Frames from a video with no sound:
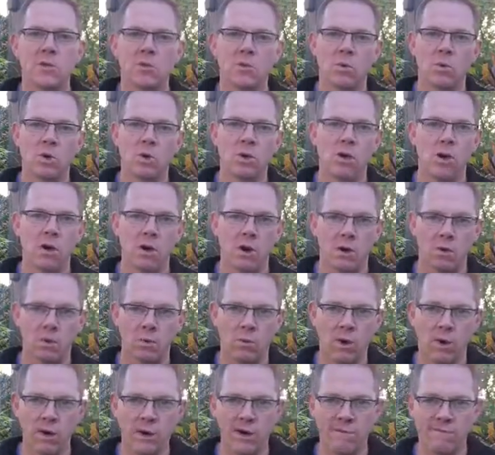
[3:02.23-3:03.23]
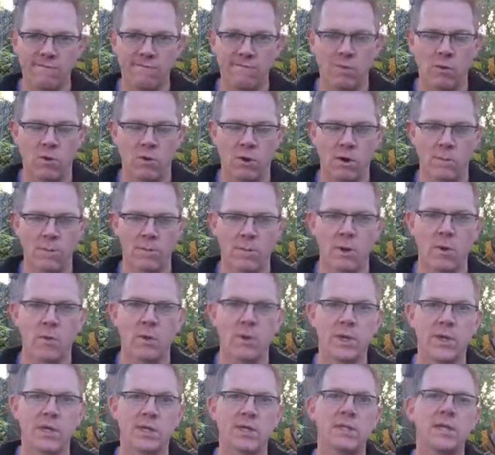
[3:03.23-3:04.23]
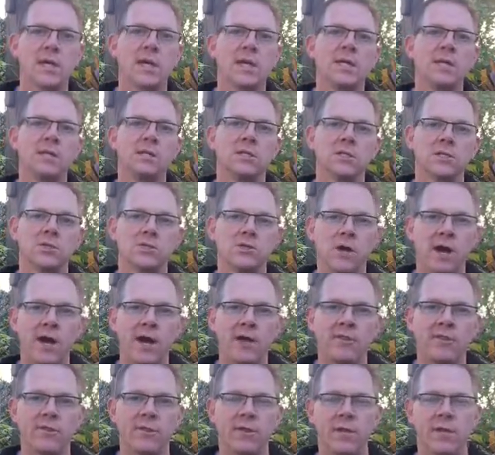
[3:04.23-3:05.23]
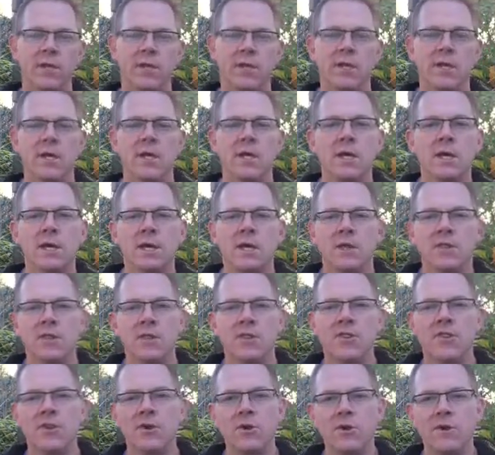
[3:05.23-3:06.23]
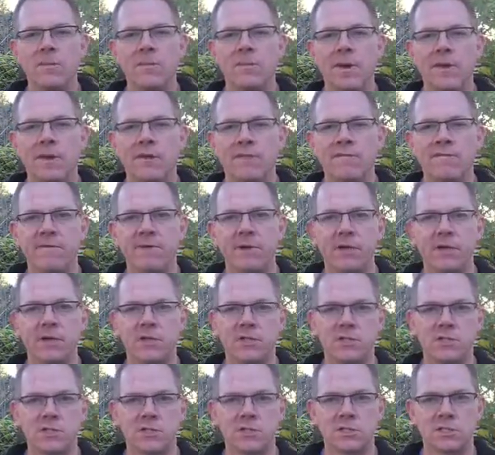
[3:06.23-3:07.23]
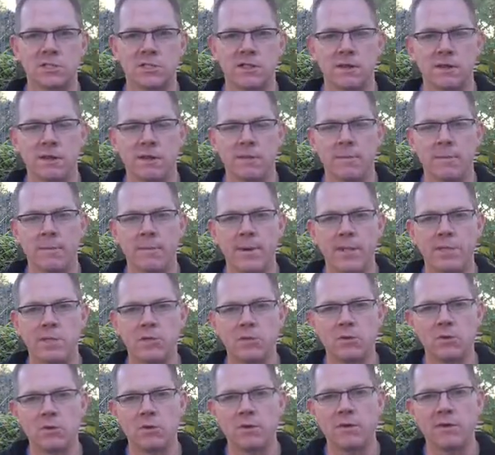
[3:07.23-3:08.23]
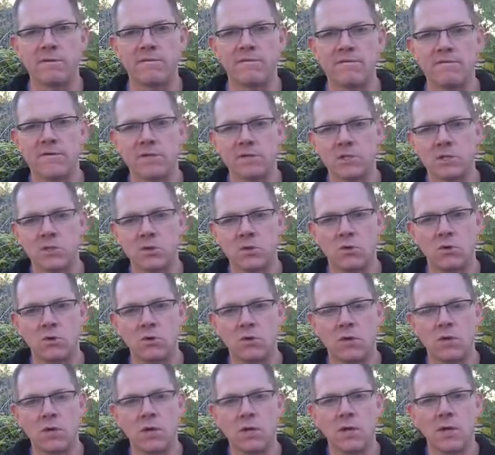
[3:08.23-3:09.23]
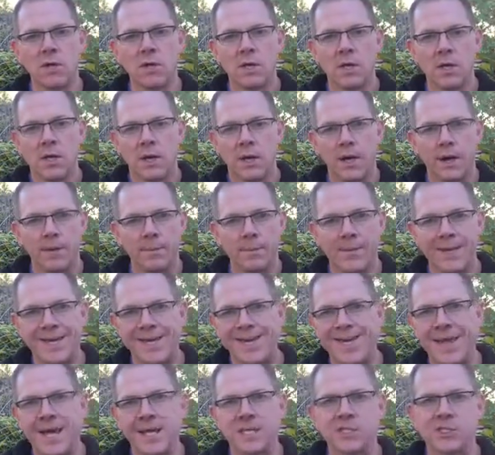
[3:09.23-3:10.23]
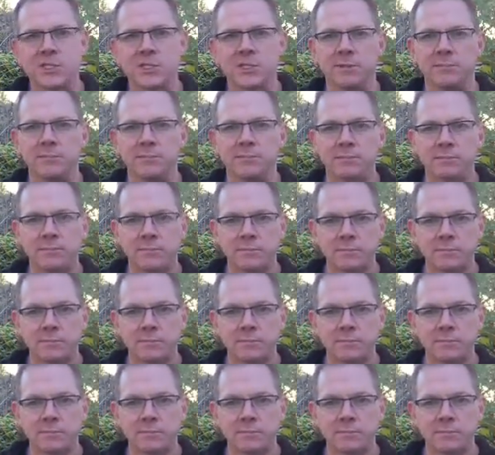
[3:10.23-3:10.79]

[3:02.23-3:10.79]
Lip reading: to work on our running form that we can take into triathlon. And the third benefit is just the mental and physical connection.